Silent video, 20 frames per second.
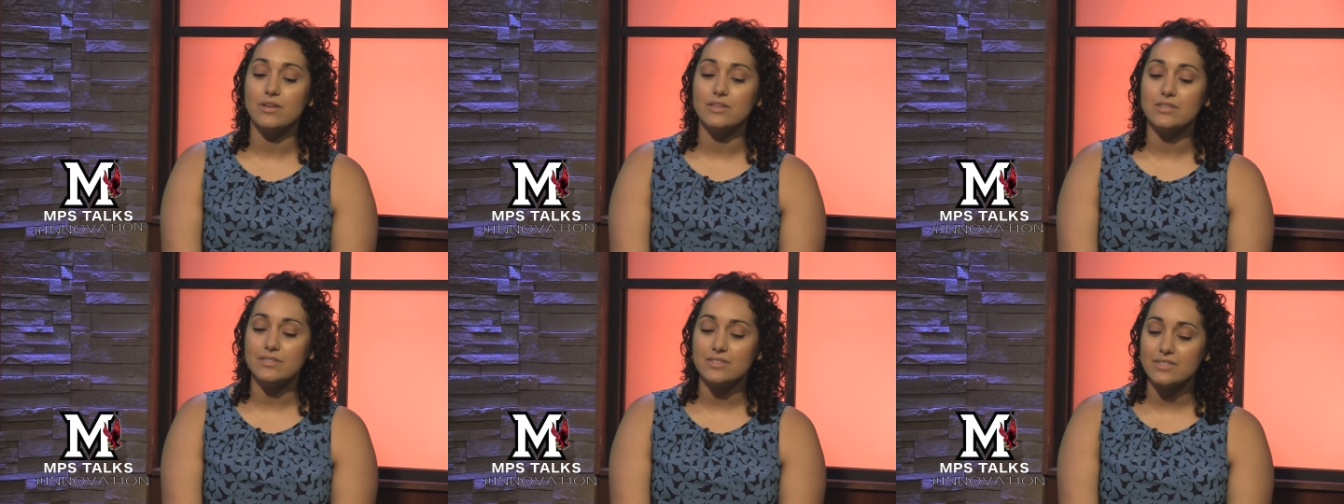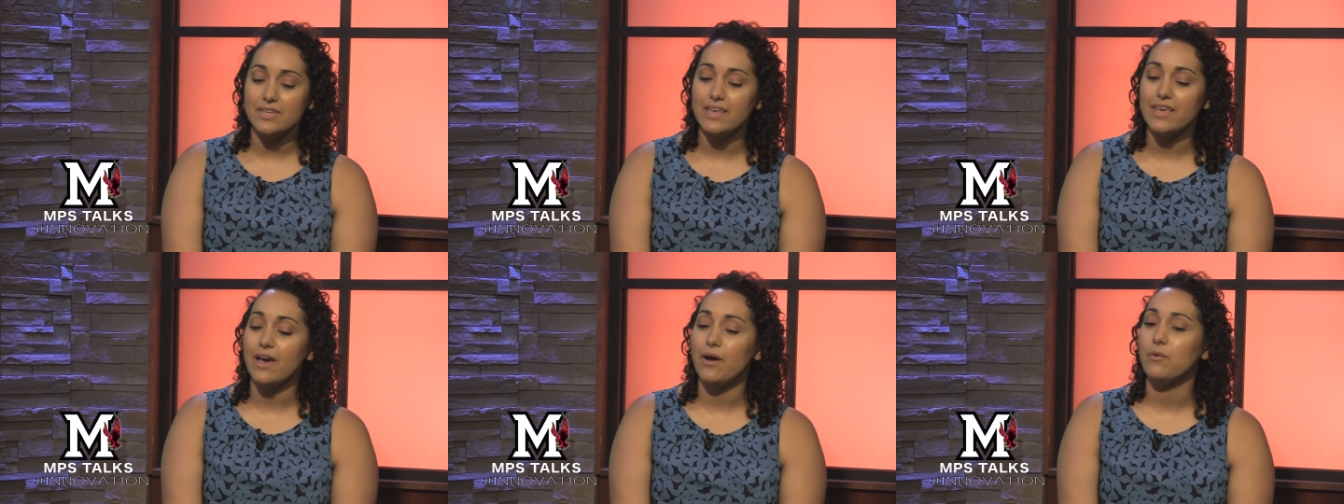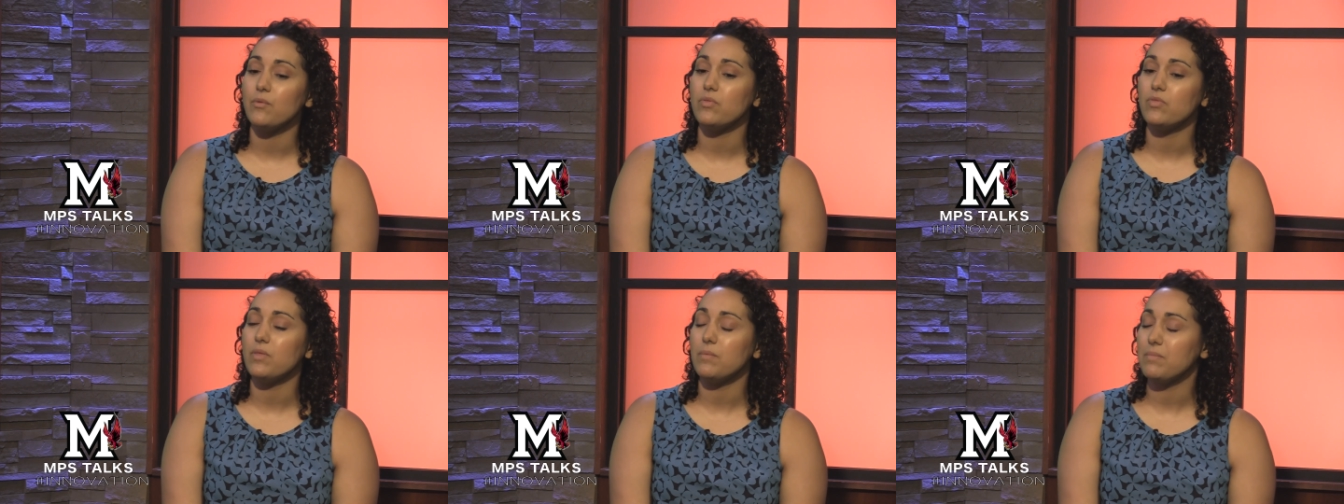seek
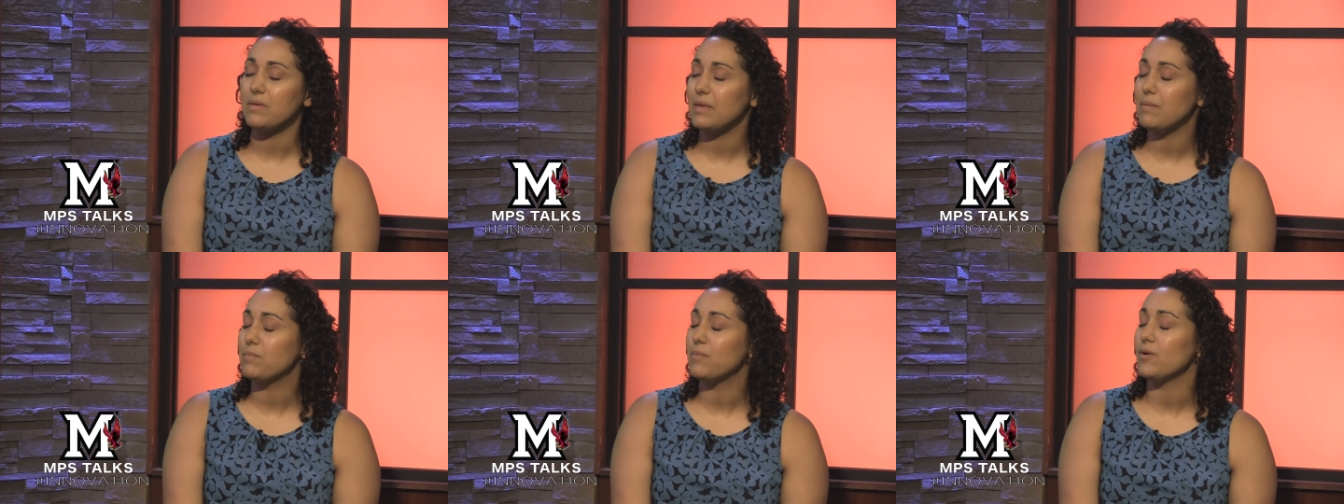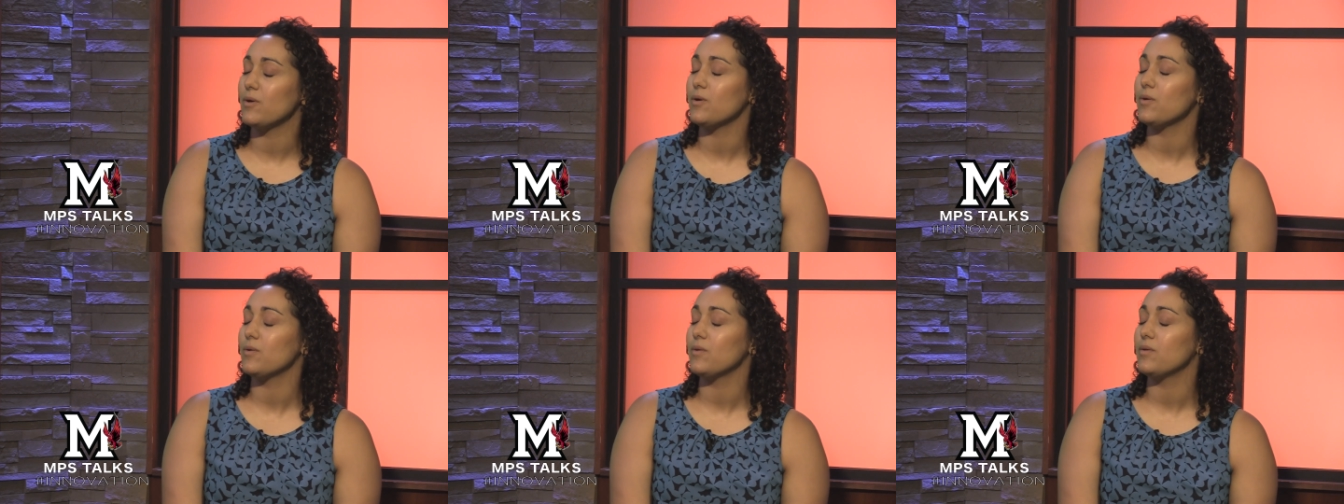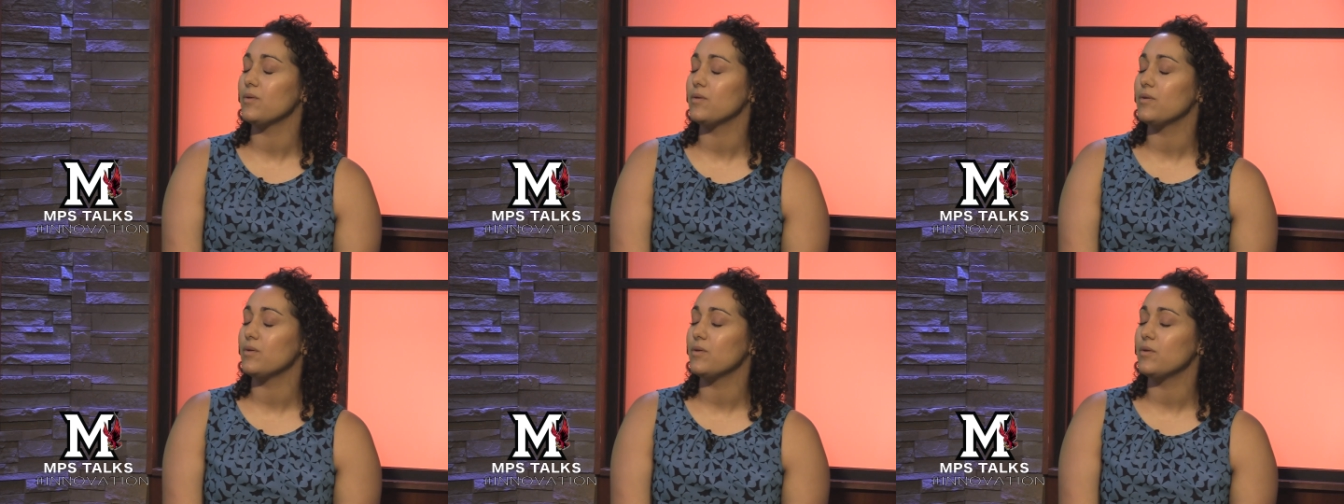out the people
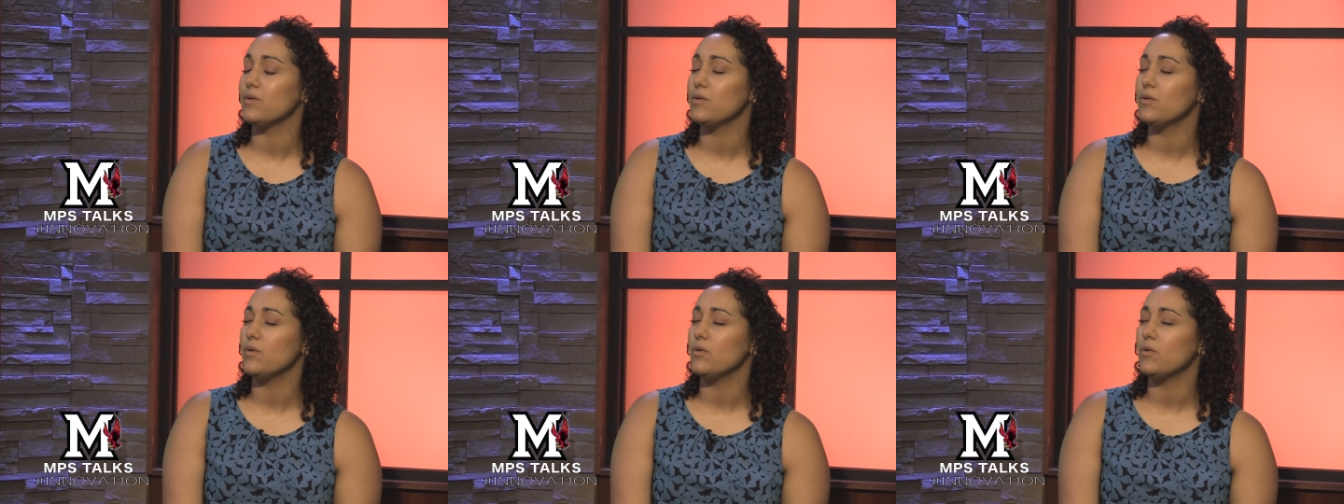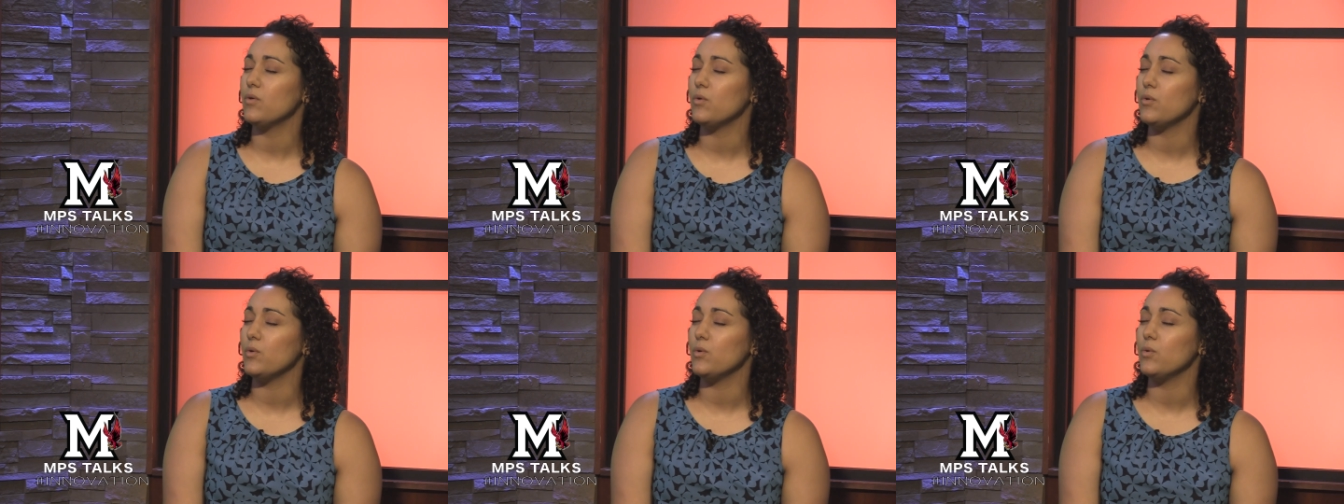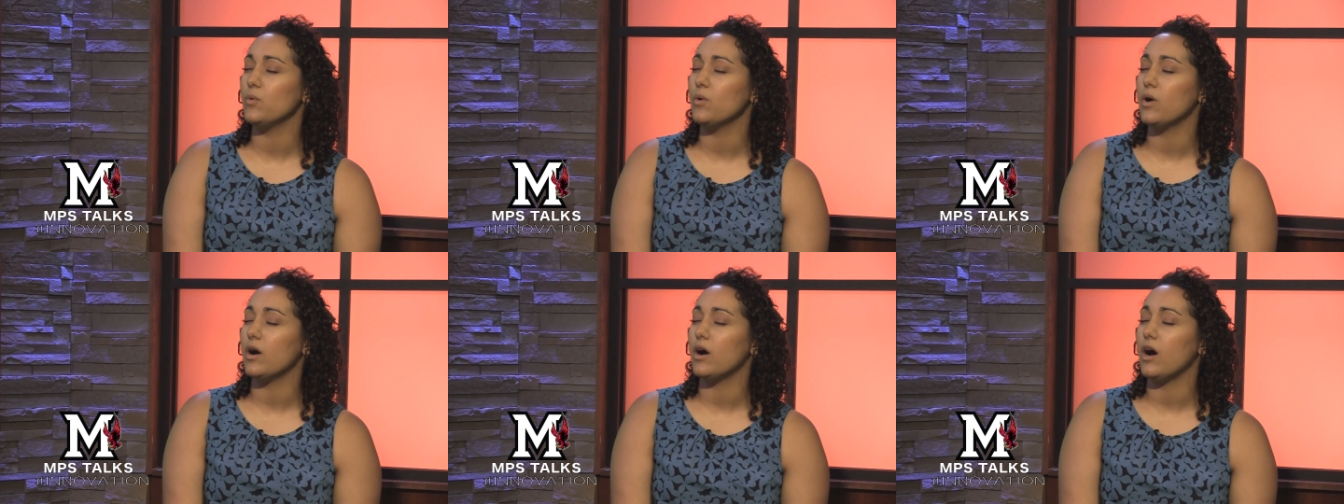
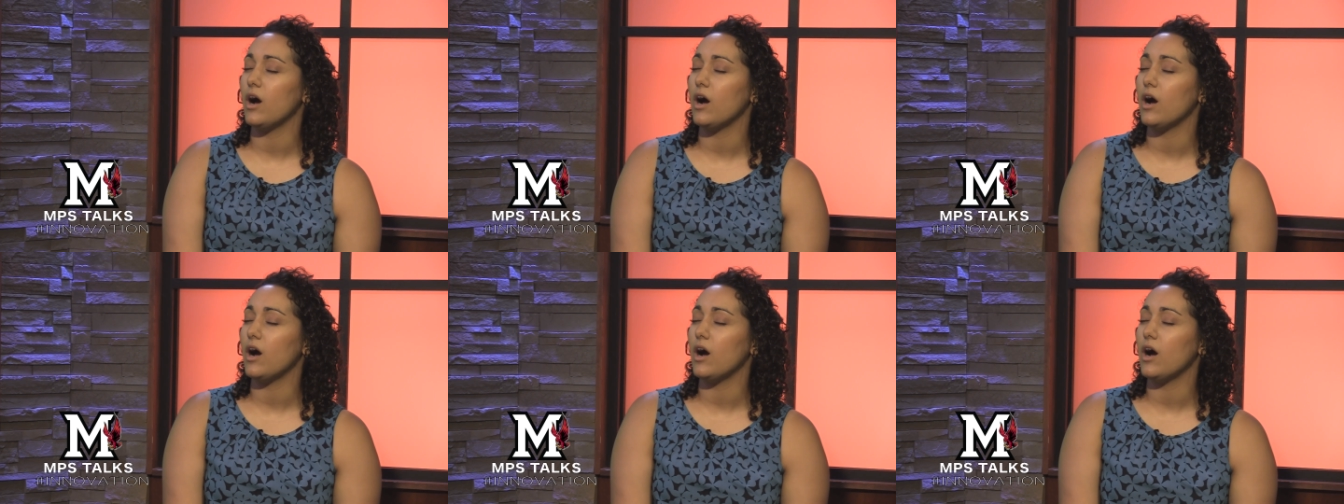who